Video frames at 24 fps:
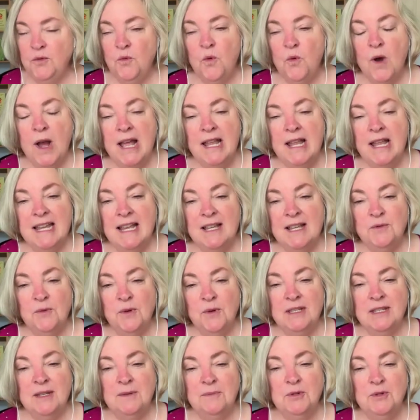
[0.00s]
what has
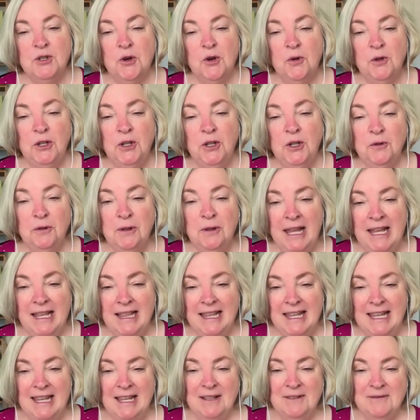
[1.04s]
wisdom shown you
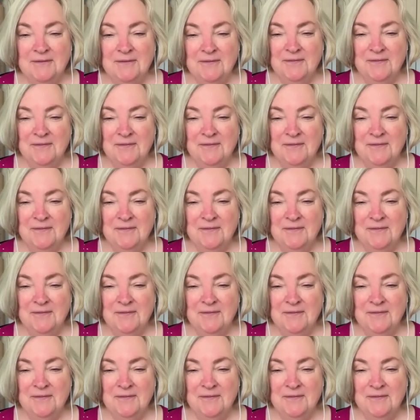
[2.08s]
lately?